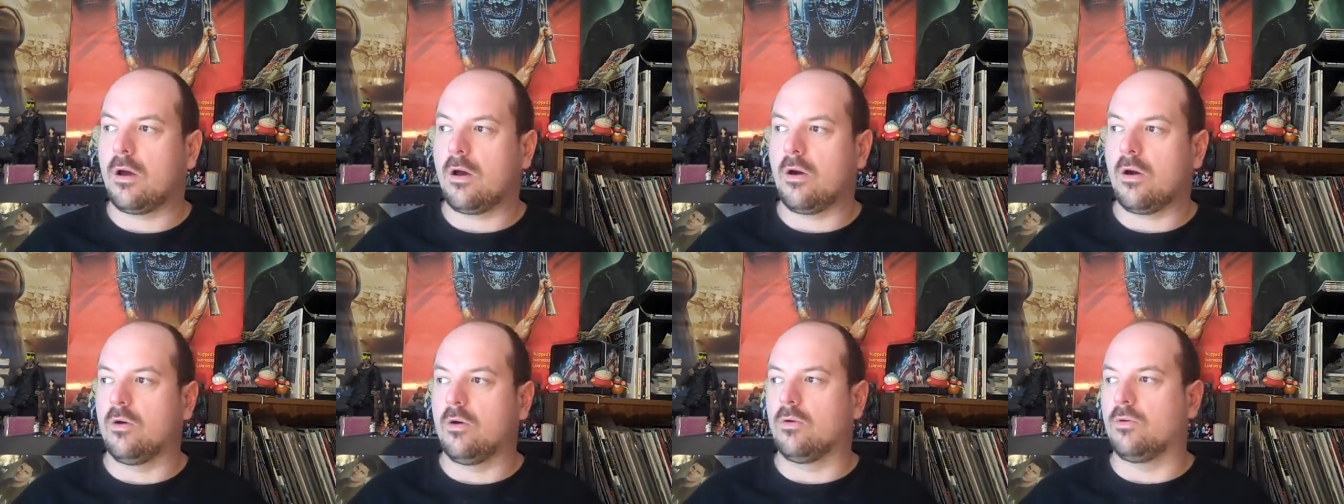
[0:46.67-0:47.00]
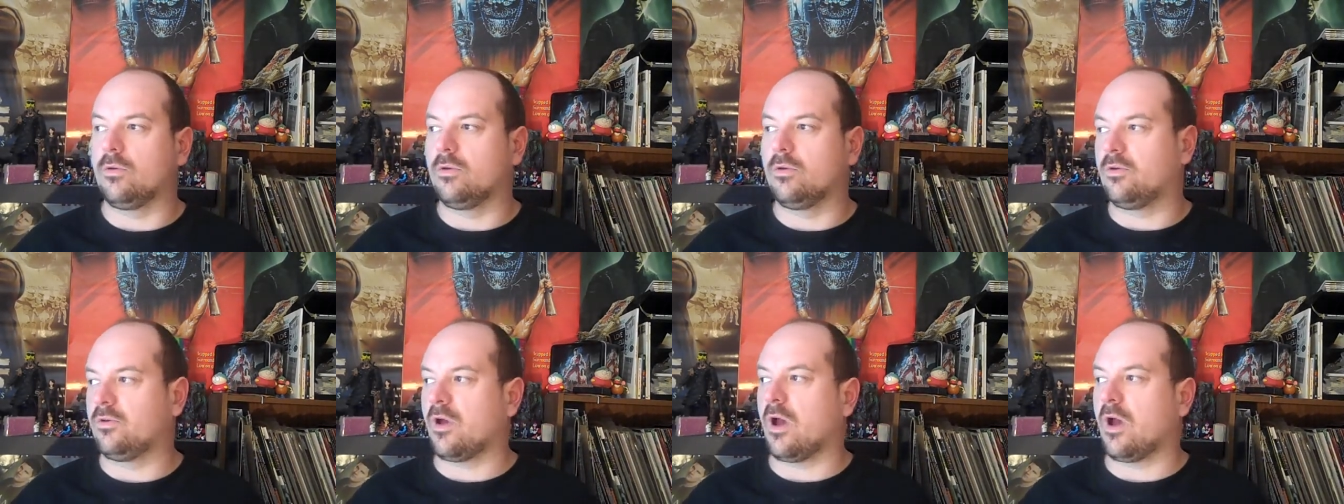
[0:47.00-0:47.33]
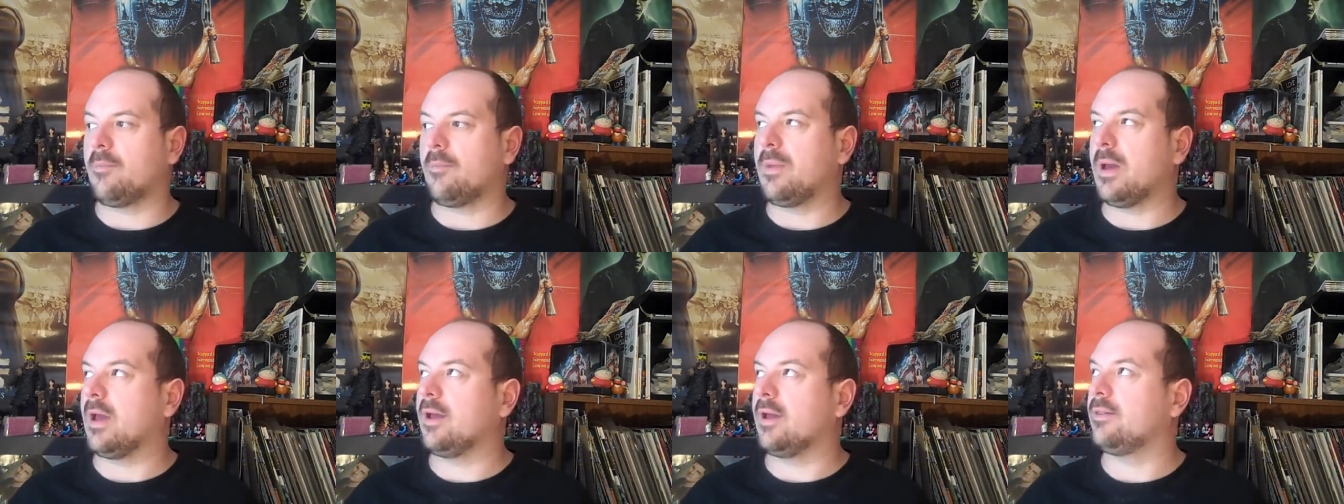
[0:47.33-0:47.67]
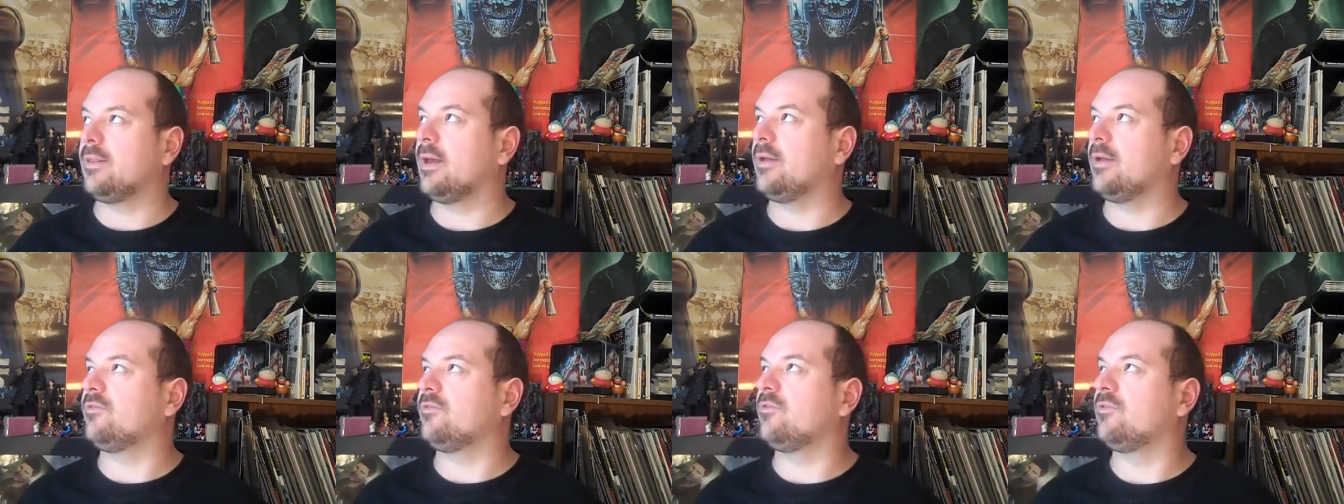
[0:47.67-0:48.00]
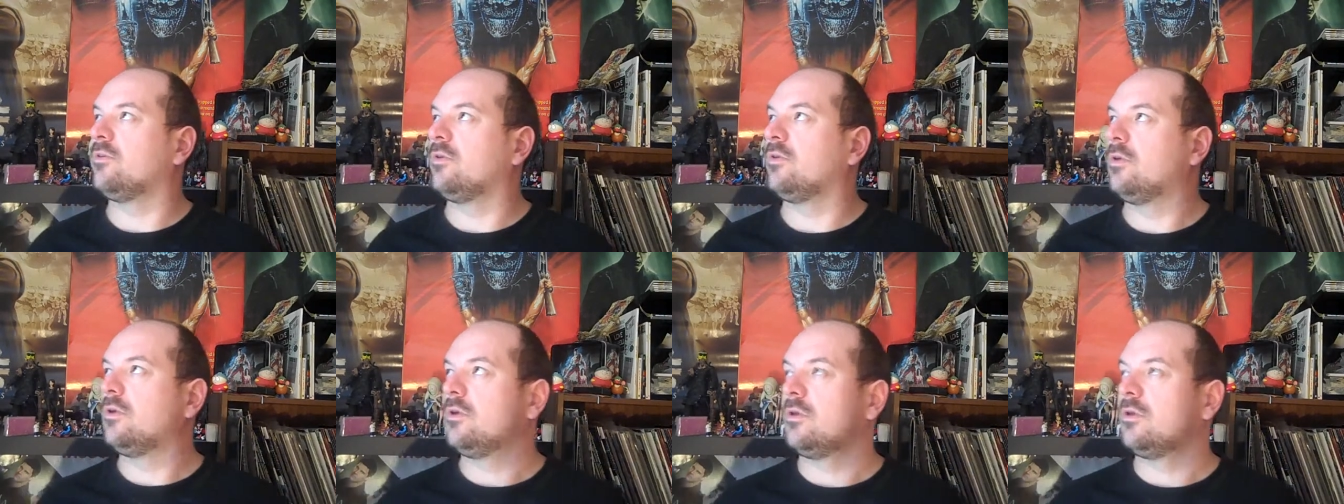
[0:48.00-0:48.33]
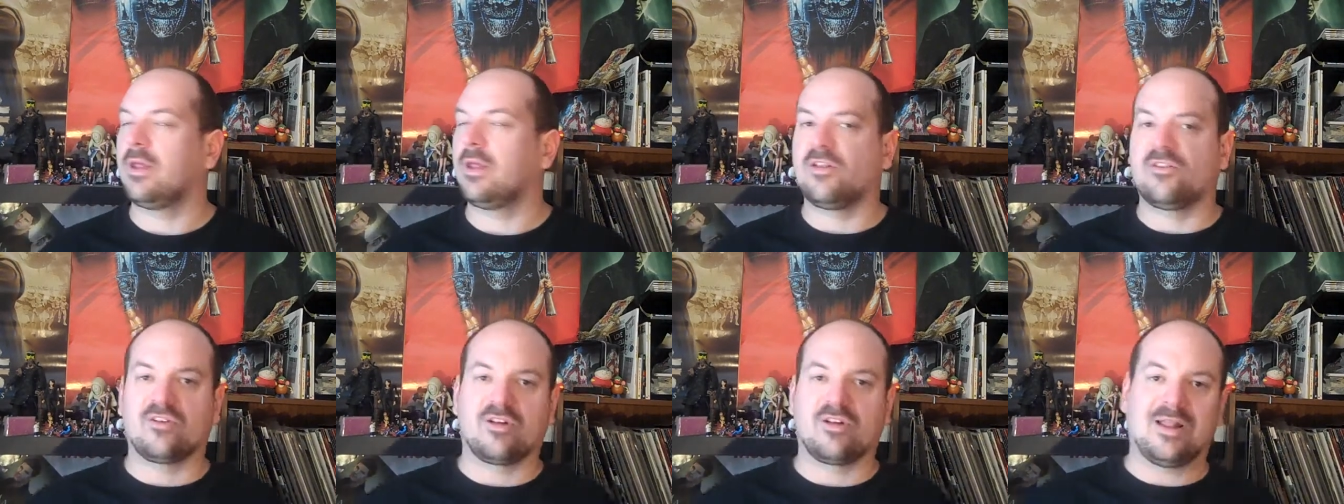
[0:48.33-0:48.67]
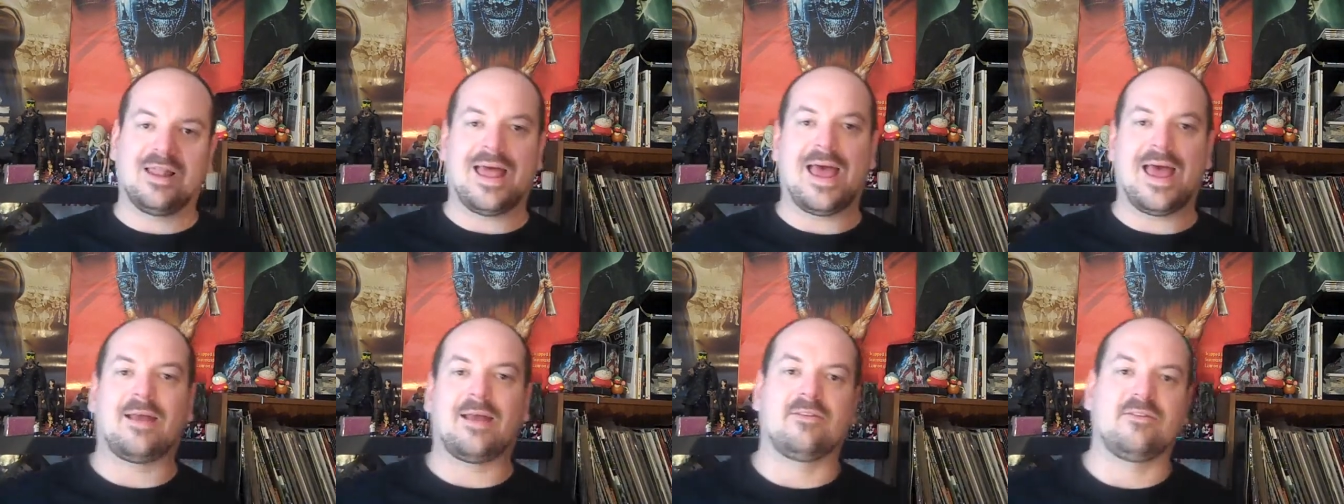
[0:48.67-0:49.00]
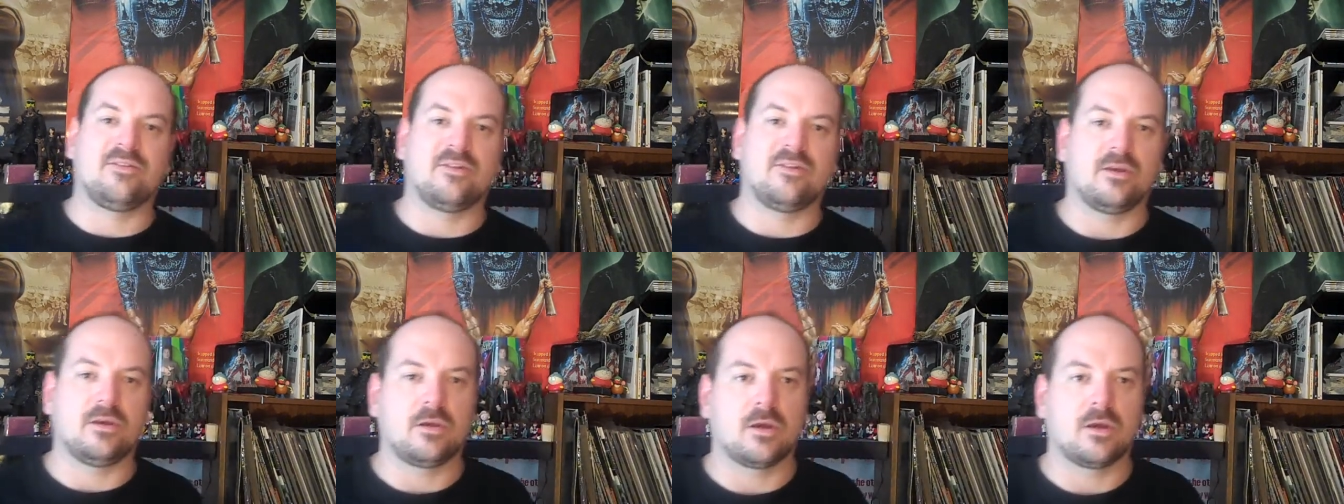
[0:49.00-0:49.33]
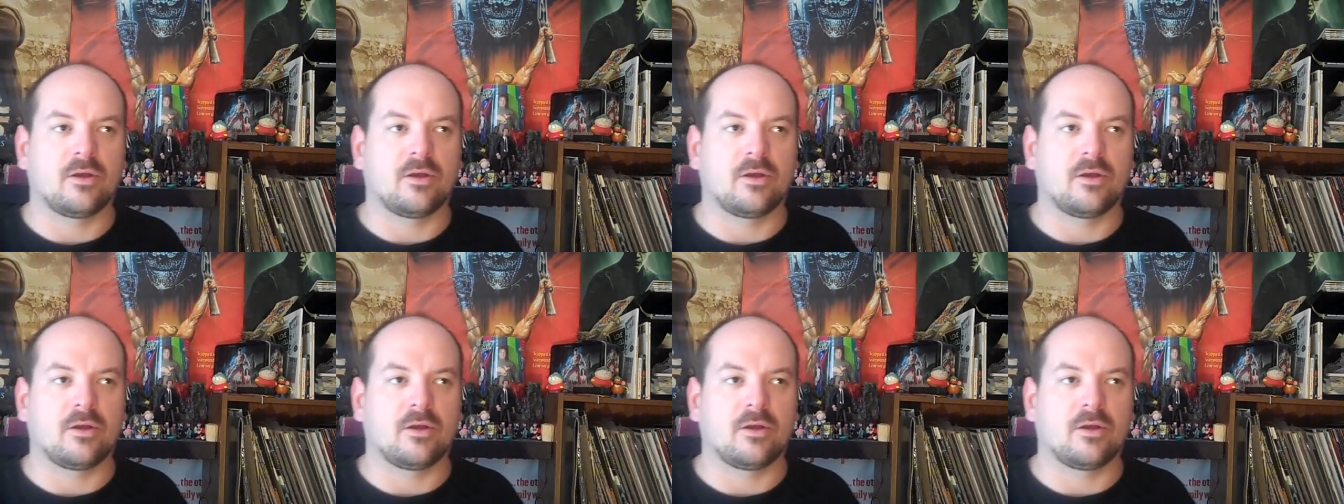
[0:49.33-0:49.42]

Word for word: oh, top hat, that's, that's classy.